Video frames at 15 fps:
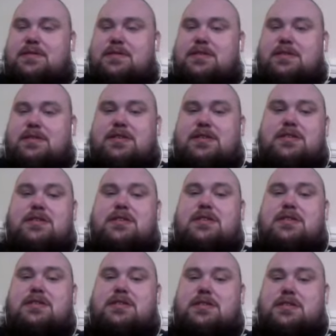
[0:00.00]

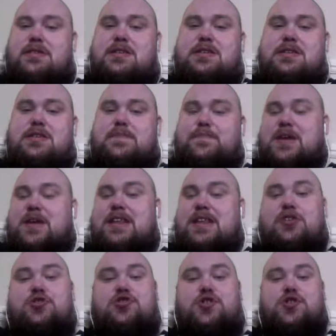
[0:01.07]
dun, and then
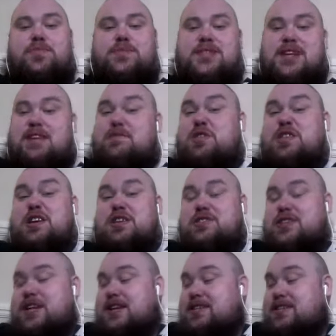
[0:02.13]
the drums and everything else
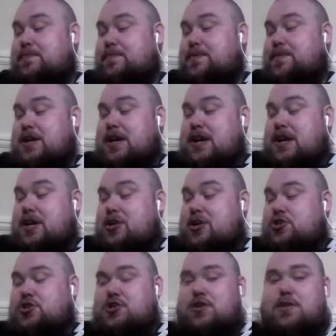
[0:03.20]
kicks in, and you
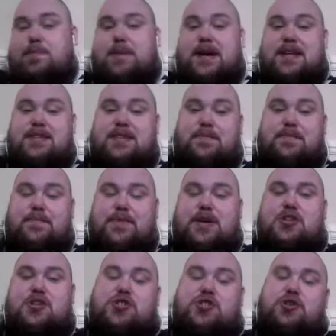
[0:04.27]
just do the pattern.
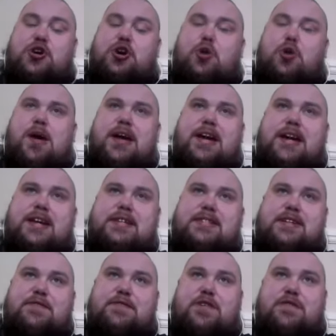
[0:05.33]
So you could quite
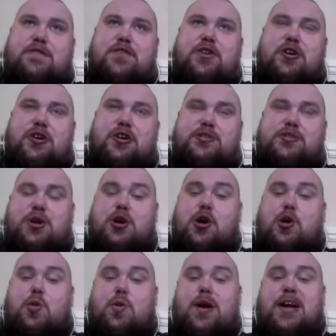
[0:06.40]
easily, for the verse, you could
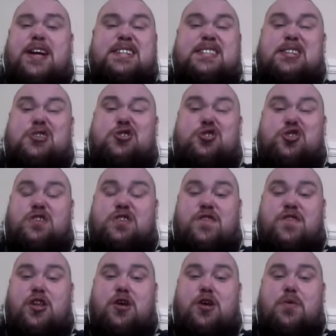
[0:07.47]
quite easily just
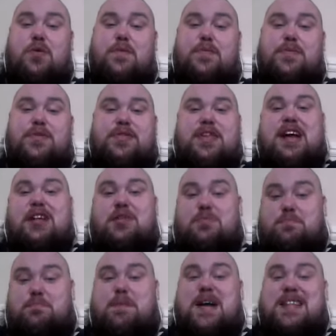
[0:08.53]
follow that
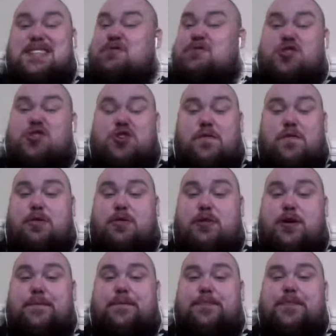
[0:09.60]
pattern I've just gone
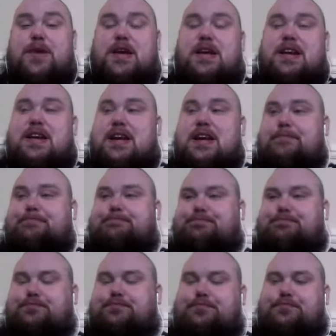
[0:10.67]
through. Now,
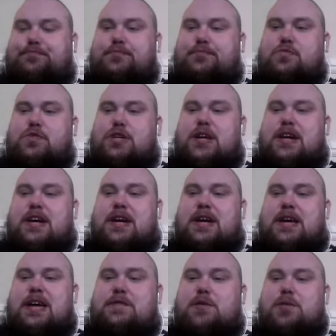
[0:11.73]

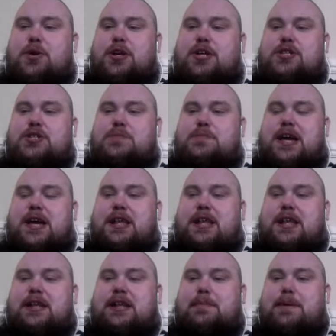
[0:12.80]
if you wanted to be a
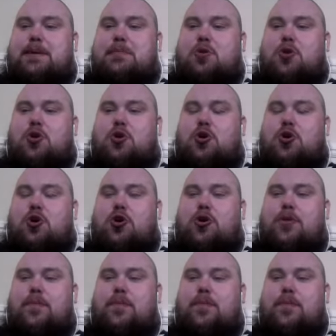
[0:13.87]
little bit more